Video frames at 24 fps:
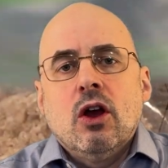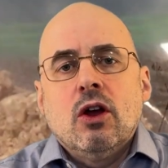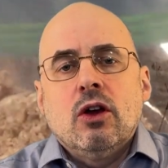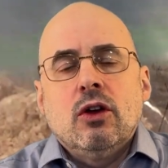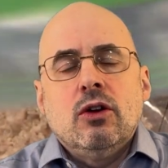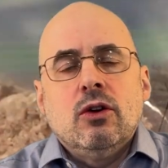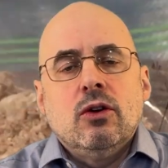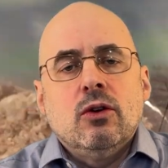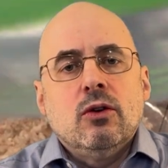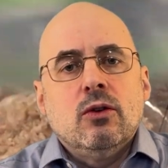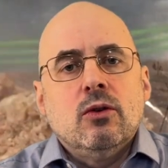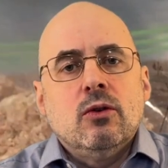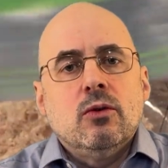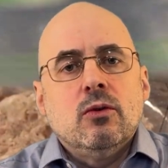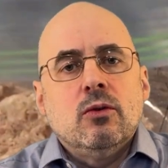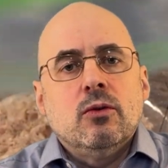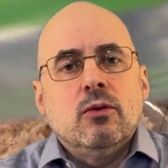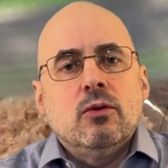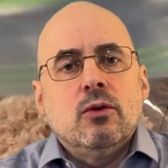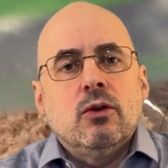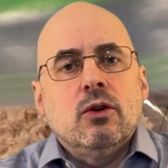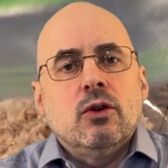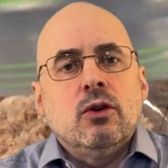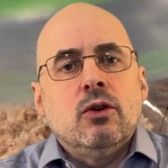
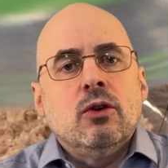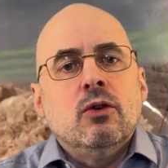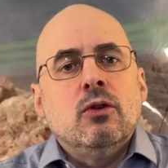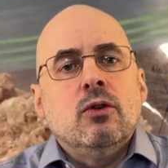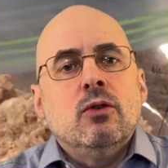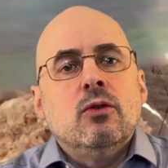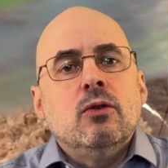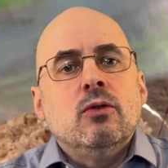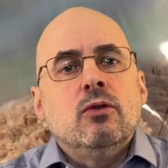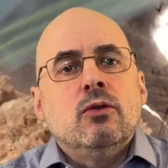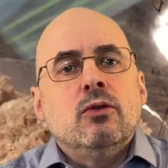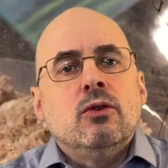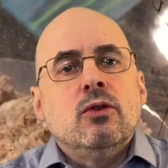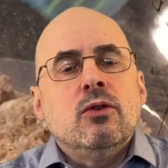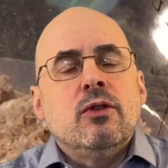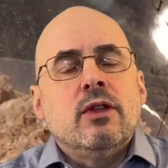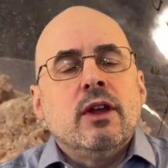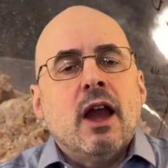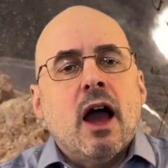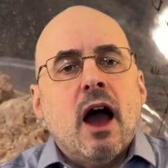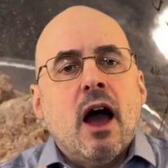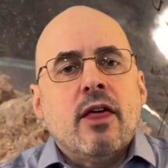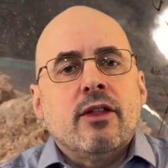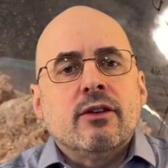you do
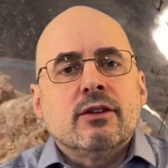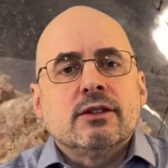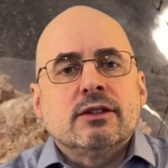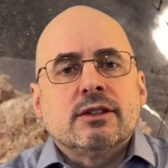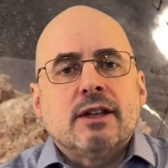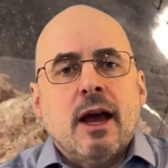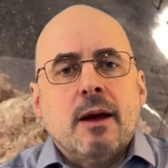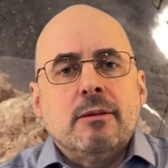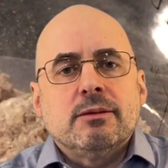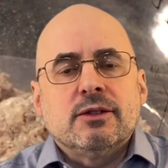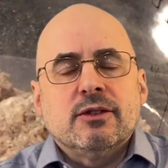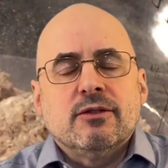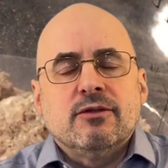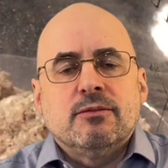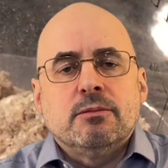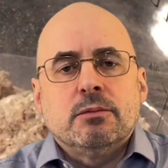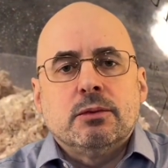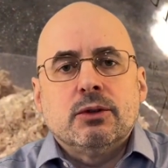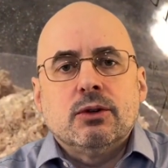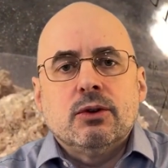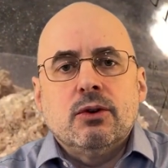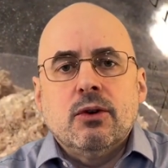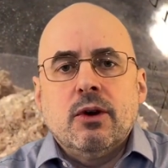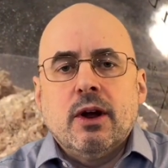the other steps of
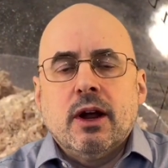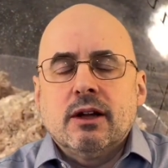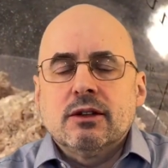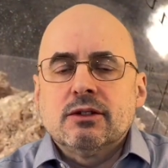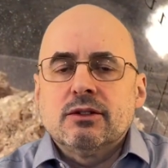brewing.